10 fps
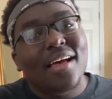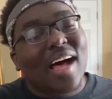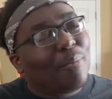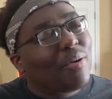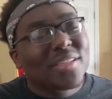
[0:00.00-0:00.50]

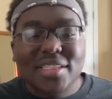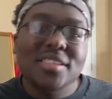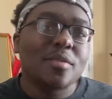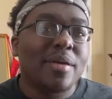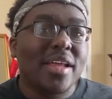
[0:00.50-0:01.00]
I
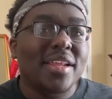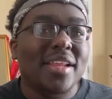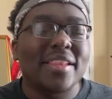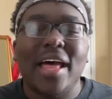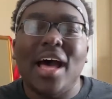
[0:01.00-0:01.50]
participated
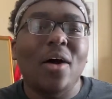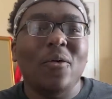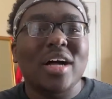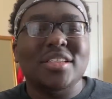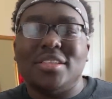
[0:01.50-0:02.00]
in, that I
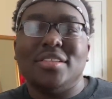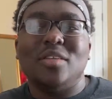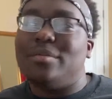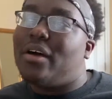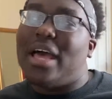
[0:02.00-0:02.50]
watched just
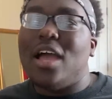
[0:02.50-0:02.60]
about